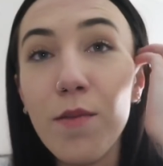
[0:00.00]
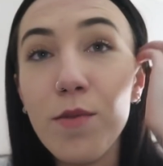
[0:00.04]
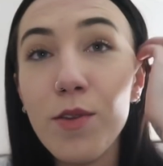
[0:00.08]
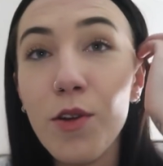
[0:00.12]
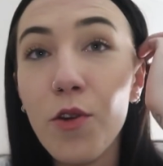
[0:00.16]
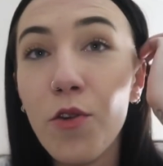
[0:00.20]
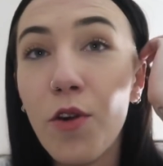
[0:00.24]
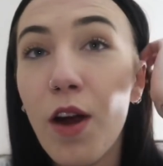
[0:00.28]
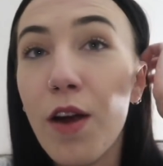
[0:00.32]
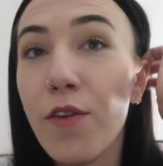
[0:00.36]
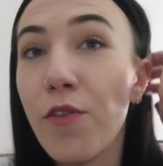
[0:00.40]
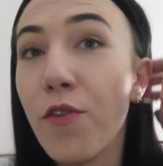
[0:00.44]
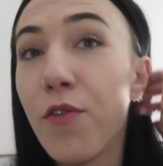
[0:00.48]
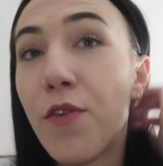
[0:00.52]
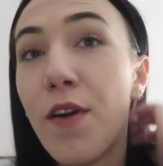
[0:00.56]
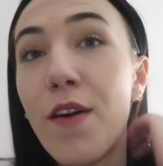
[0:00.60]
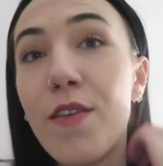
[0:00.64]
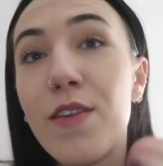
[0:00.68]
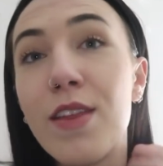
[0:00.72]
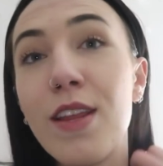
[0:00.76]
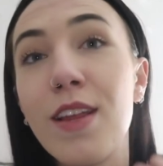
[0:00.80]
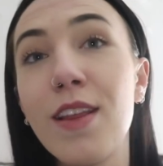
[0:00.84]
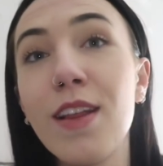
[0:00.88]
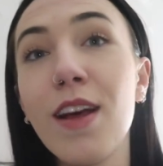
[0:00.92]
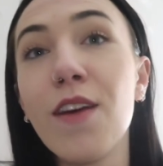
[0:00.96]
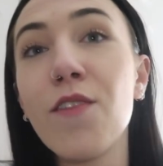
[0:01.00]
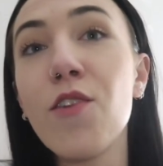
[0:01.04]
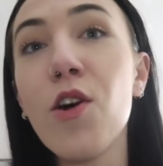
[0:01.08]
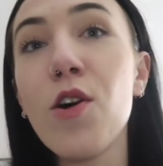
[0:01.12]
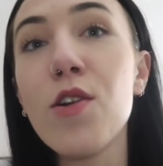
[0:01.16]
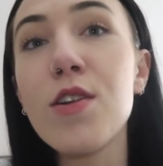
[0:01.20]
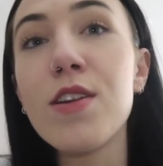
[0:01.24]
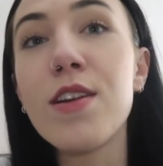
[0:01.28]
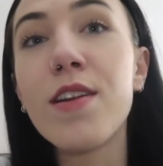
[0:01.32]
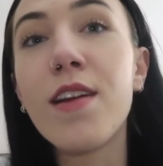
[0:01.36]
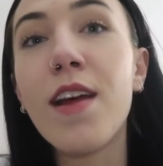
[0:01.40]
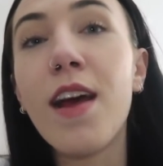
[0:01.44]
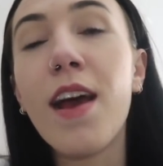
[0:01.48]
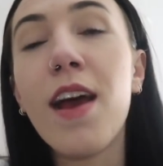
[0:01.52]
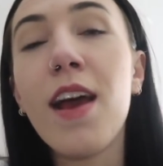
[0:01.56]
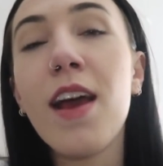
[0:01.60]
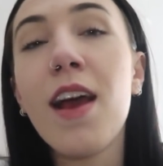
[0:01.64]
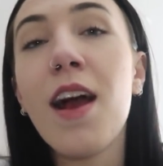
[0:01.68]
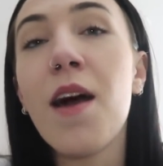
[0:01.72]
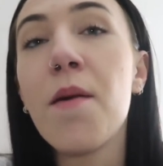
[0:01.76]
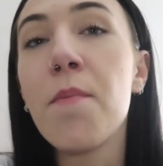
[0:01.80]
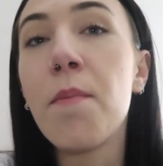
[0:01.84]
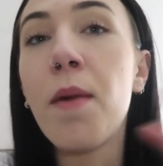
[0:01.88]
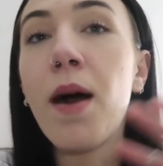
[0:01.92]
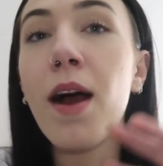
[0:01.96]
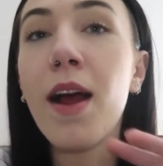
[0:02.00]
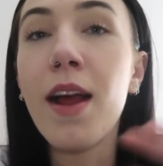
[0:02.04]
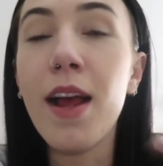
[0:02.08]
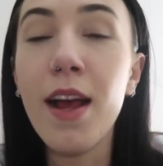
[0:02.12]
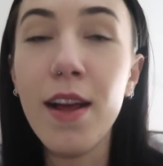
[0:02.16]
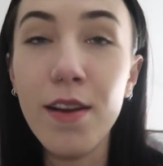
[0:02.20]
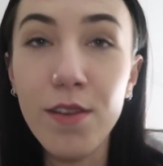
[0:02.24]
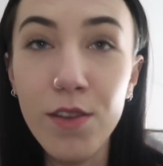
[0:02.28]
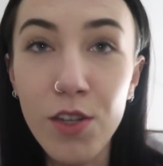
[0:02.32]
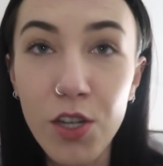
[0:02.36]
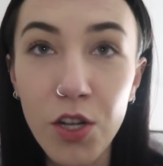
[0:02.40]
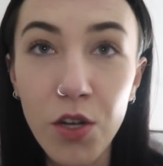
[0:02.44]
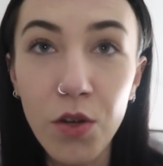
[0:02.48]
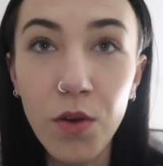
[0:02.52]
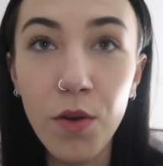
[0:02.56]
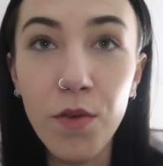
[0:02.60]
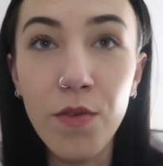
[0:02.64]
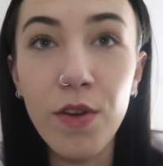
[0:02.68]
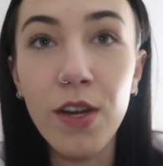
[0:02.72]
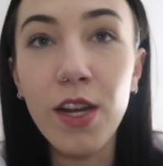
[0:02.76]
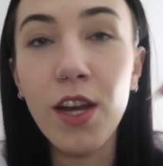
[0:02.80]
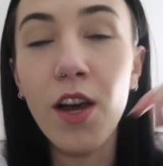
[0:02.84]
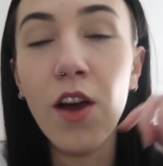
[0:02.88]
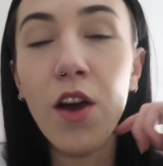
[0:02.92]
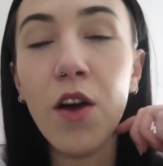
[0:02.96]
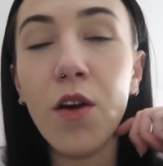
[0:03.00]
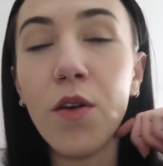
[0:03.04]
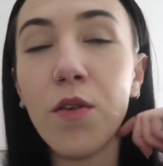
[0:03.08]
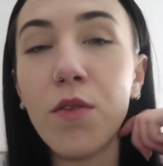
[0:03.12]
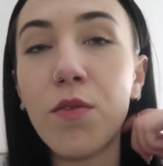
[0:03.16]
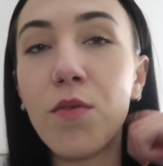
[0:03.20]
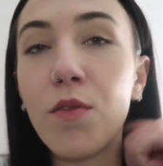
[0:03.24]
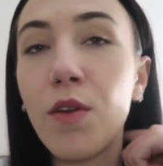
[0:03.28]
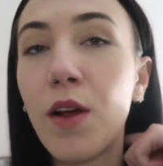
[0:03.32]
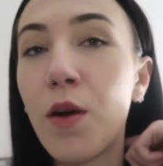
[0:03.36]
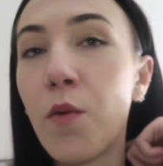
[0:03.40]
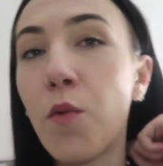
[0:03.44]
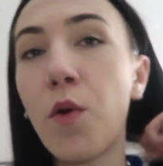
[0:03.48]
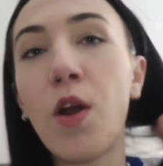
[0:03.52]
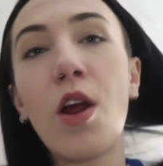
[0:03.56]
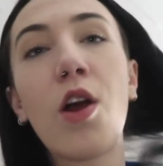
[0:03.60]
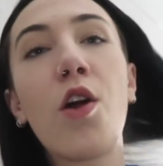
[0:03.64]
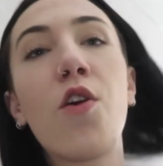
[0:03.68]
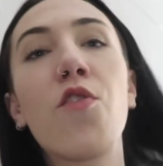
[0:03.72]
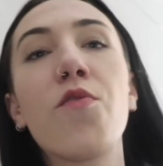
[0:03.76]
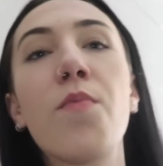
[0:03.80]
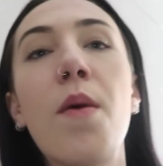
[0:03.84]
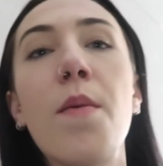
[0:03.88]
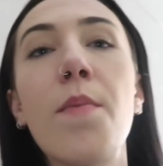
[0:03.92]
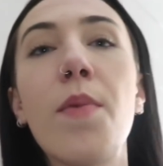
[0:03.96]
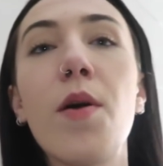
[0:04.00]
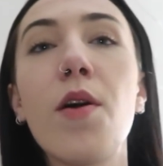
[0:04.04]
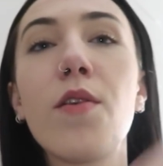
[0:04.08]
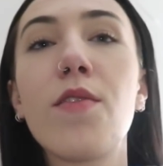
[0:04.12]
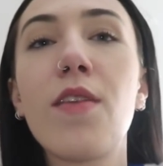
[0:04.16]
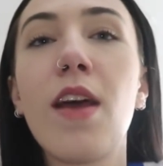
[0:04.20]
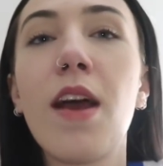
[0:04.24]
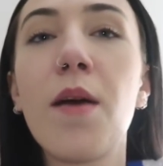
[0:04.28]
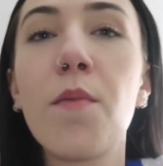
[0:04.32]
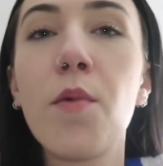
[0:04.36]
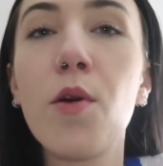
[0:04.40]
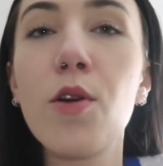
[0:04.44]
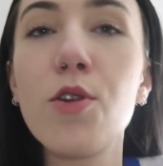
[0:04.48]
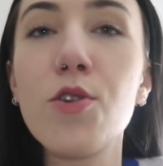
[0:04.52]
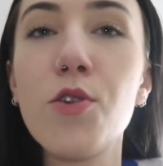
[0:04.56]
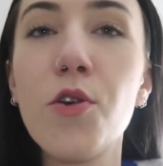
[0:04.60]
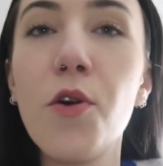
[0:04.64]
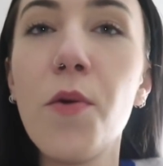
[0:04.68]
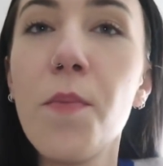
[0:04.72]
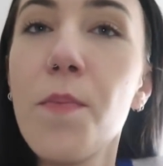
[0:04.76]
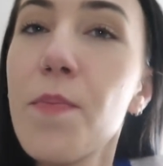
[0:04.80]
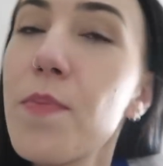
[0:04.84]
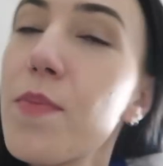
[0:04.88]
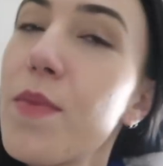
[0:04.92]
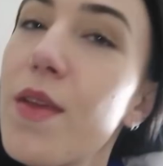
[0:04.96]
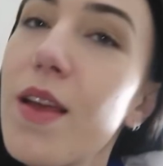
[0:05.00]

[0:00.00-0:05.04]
I'm so grateful for everything that I've got today. I might do a video like what I got for my birthday, I'm not sure.